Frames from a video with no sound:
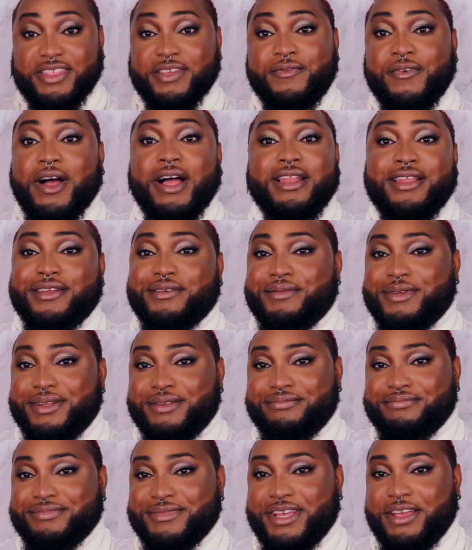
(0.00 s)
follow
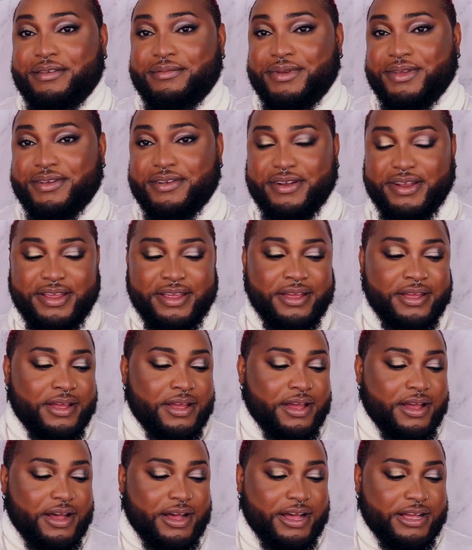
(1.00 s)
me. It'll be great.
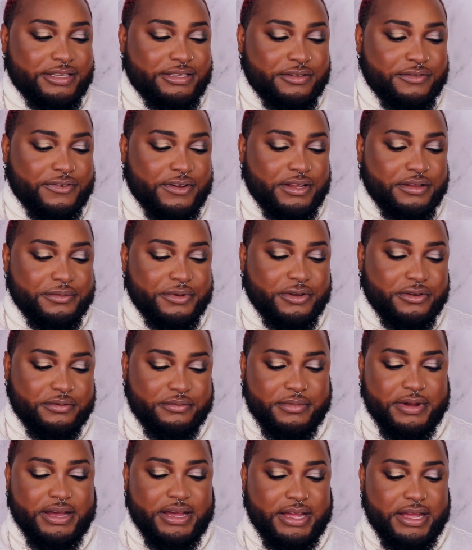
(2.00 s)
Also follow me on
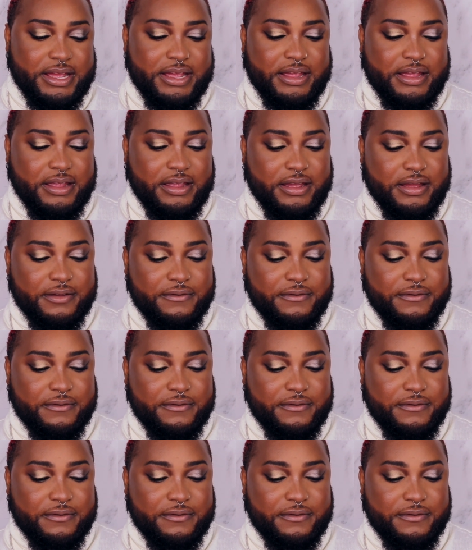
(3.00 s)
my